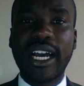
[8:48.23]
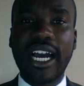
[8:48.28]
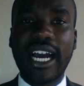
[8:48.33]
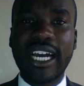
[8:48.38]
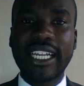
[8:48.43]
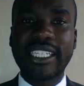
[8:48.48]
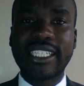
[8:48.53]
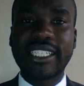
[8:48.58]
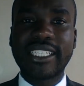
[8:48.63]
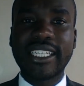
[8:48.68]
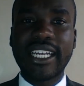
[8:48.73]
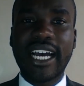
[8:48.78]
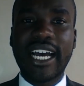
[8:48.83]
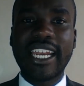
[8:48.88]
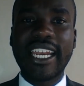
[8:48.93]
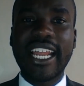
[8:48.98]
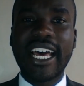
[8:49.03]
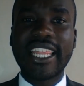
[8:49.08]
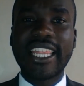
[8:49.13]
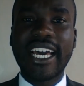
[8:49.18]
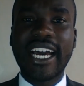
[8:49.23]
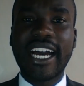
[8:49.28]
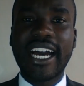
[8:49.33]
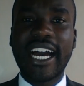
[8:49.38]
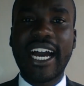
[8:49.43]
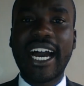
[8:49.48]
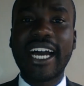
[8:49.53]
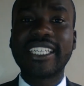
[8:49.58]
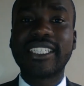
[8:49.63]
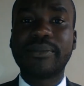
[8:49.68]
at another
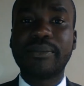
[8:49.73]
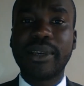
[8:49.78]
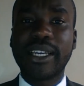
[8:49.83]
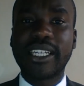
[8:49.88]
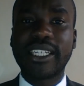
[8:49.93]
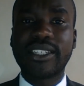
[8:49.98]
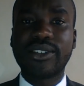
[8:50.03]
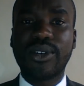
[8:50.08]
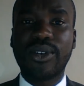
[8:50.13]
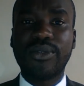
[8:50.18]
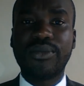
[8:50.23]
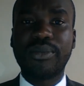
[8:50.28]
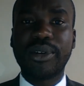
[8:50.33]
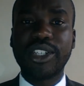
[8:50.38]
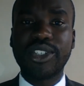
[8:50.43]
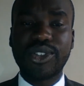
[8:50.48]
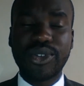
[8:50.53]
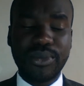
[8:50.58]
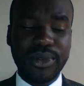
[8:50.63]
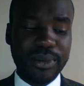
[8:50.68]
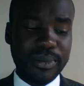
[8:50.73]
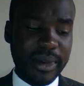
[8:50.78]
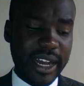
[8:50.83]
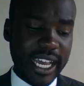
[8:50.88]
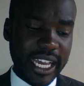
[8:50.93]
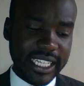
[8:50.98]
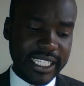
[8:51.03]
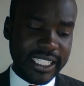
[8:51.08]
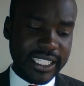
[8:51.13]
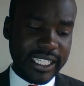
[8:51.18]
aspect of presumed
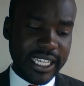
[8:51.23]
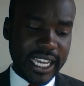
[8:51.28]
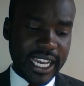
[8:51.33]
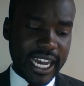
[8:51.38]
bias,